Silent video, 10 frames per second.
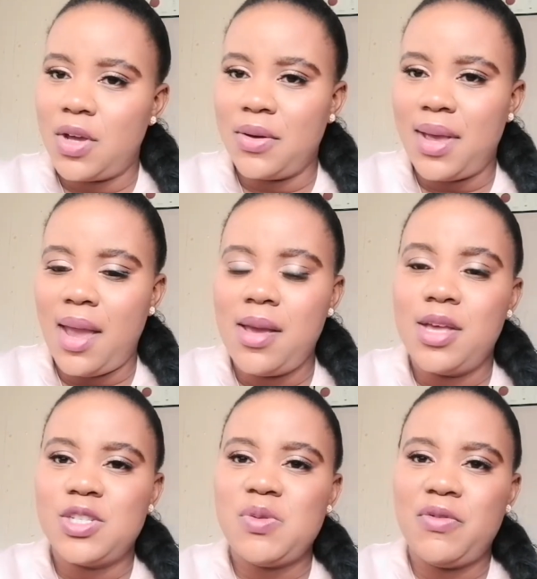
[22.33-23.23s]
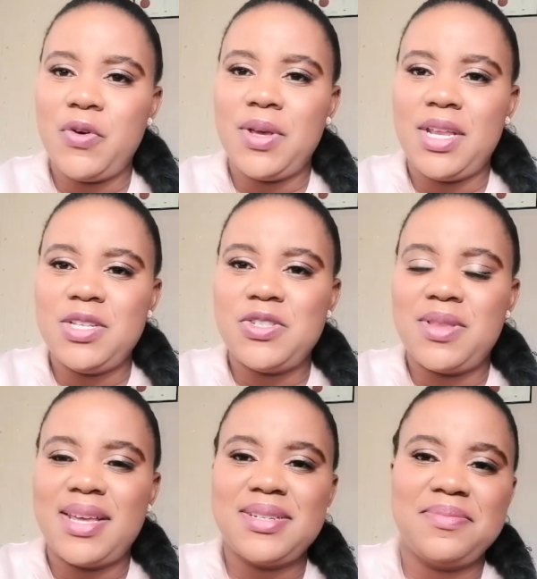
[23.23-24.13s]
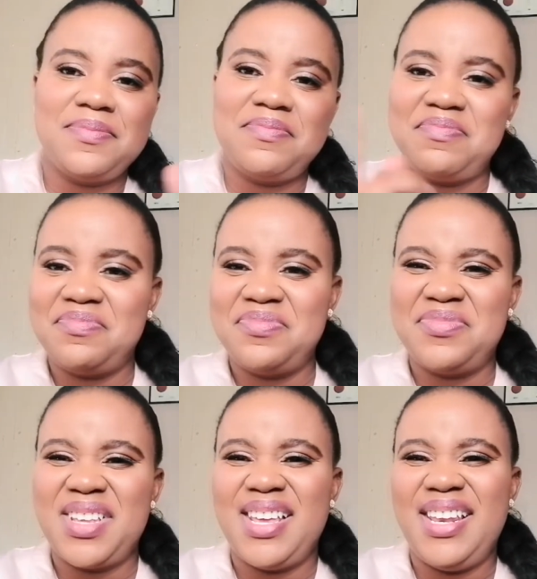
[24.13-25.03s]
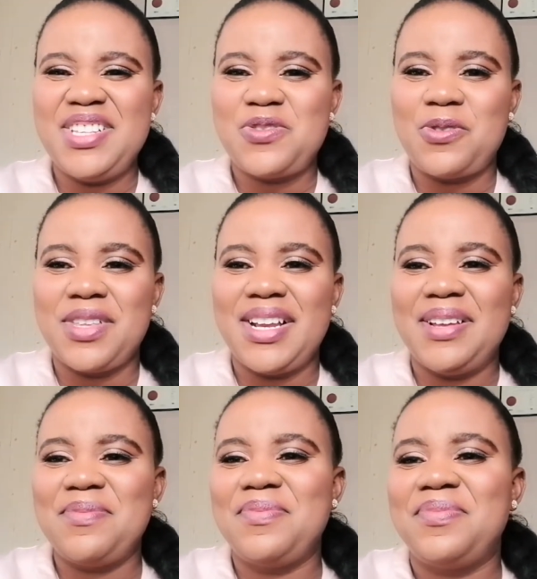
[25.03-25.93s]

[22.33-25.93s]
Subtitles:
Okay, so before we get into that, let's roll the clip.